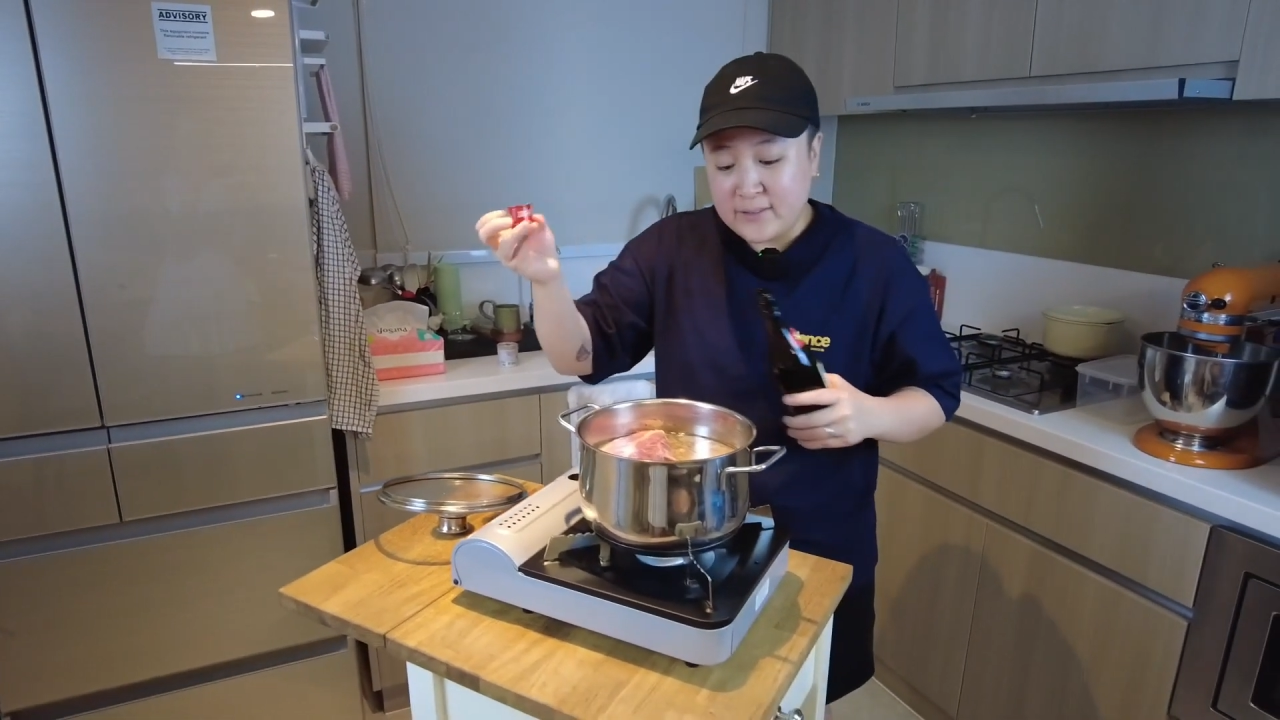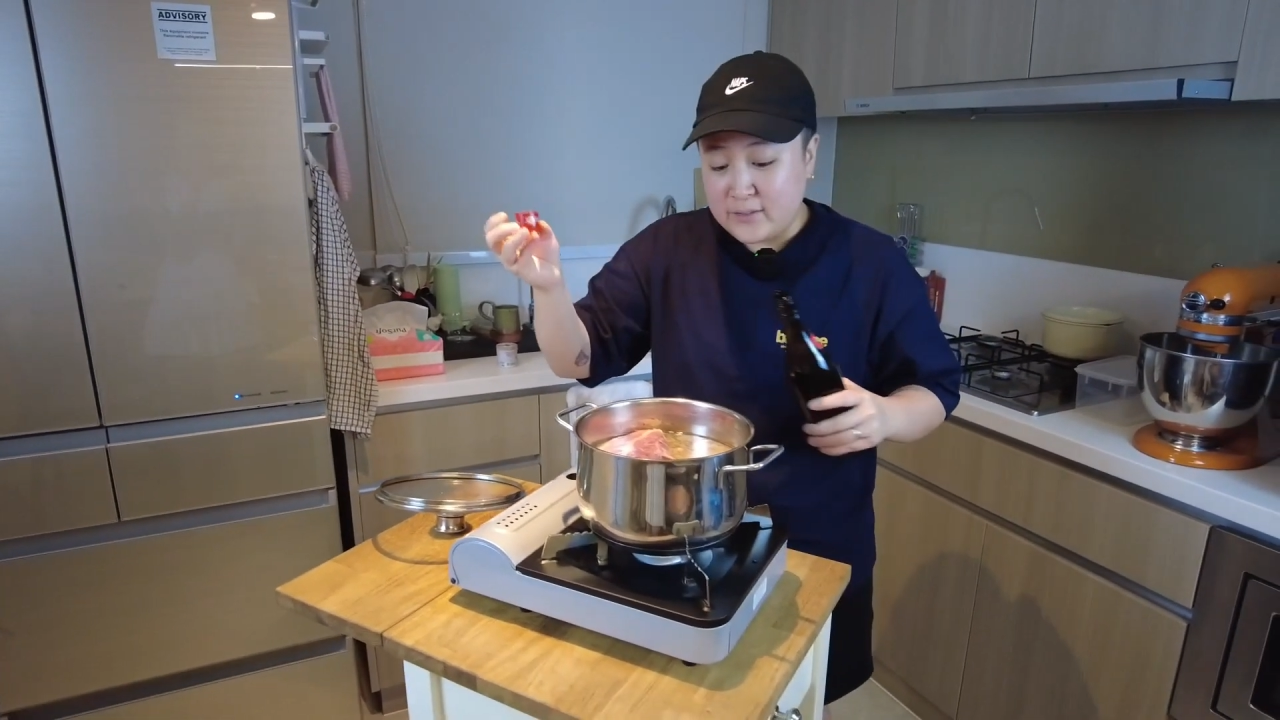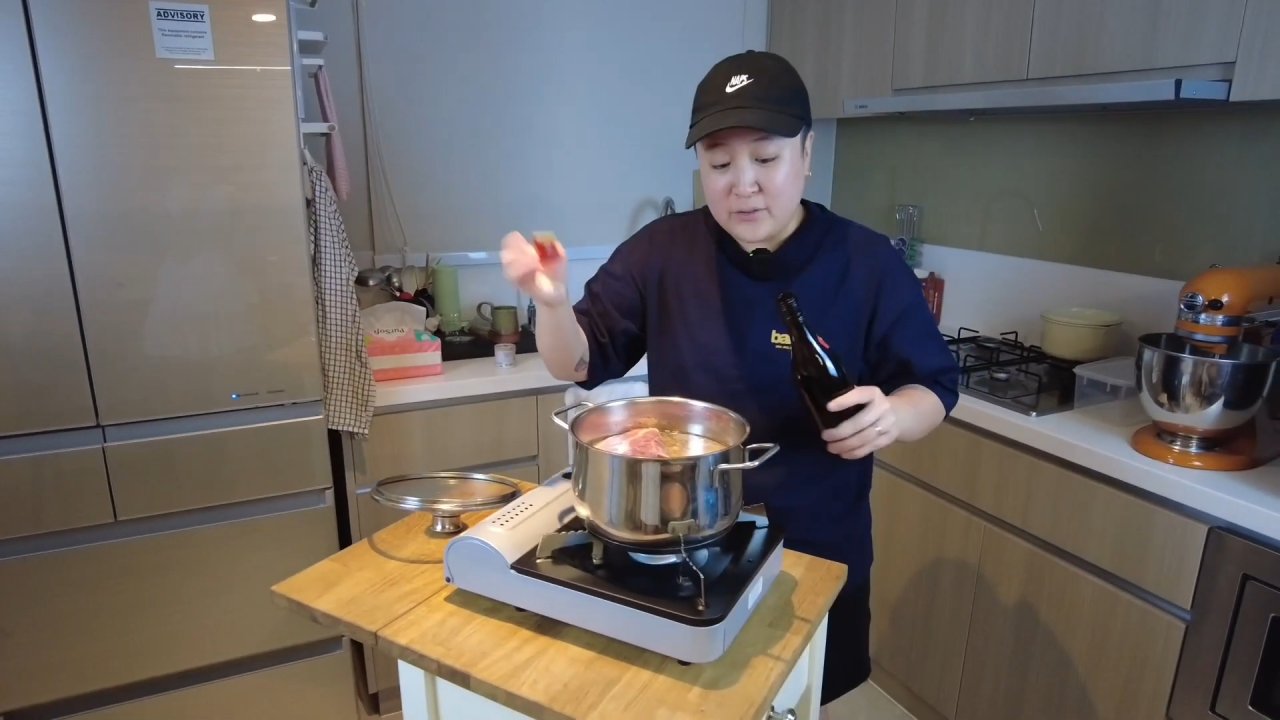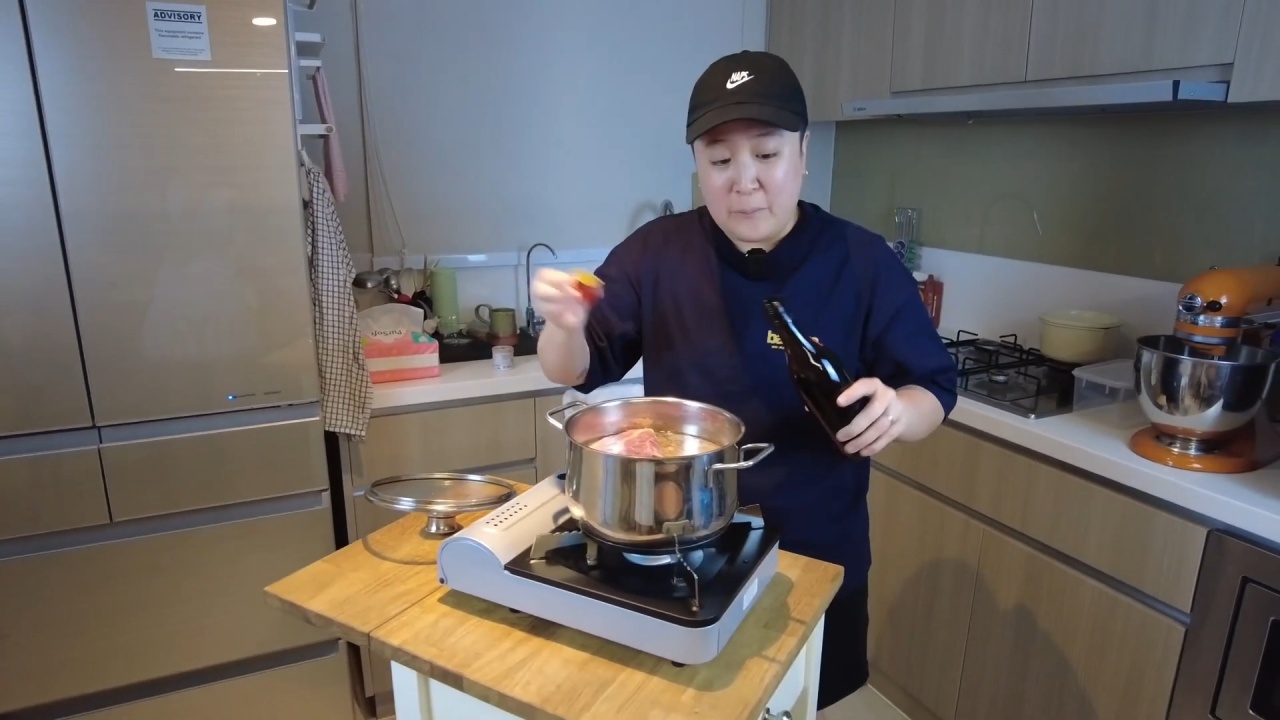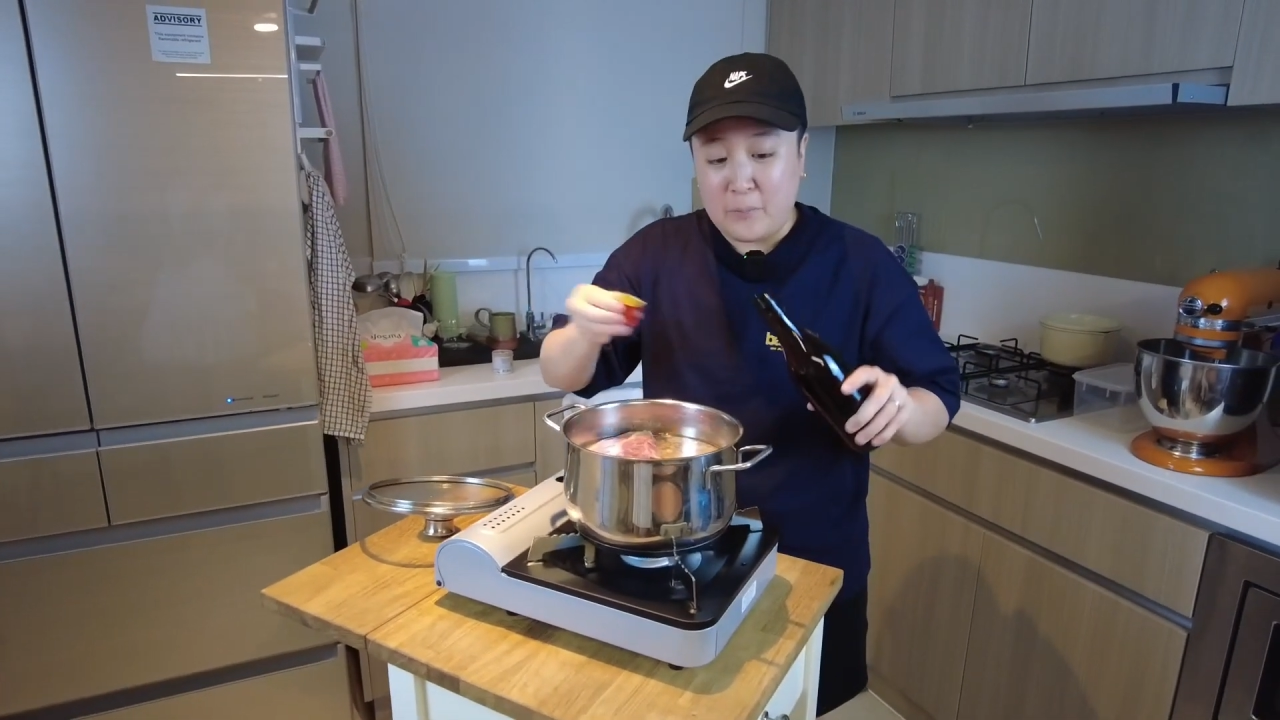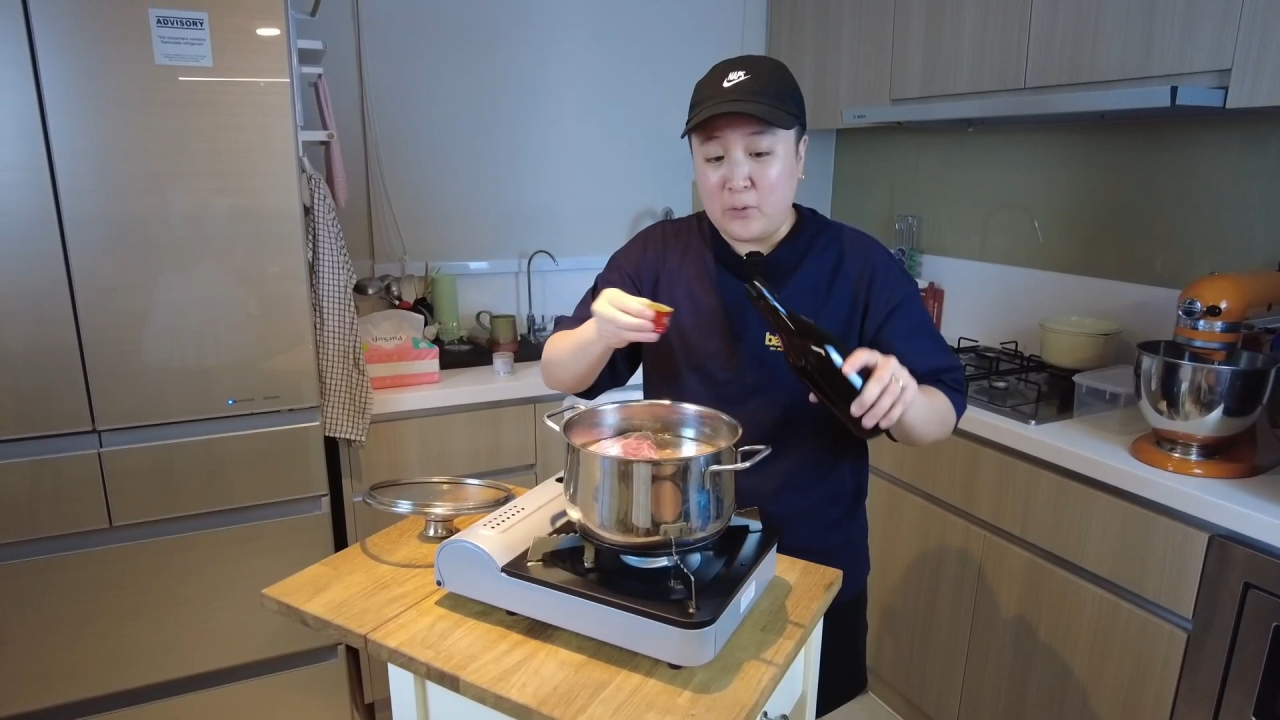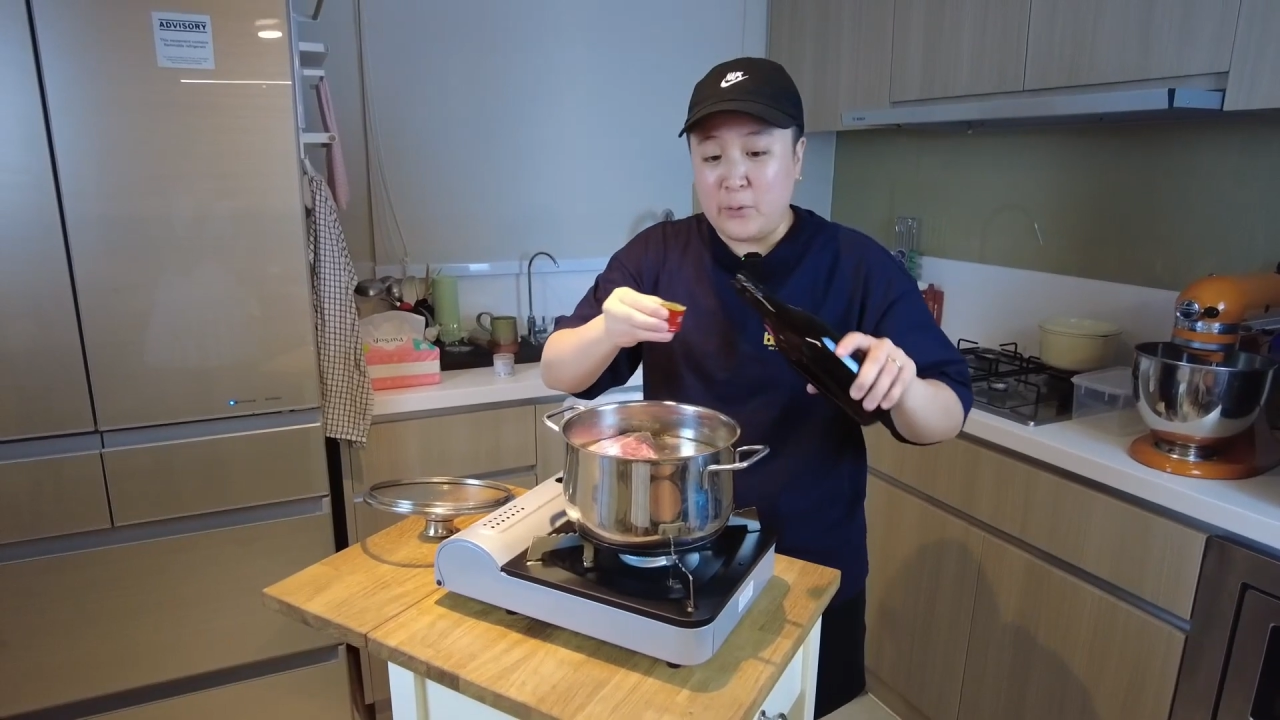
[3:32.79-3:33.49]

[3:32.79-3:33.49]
is simple.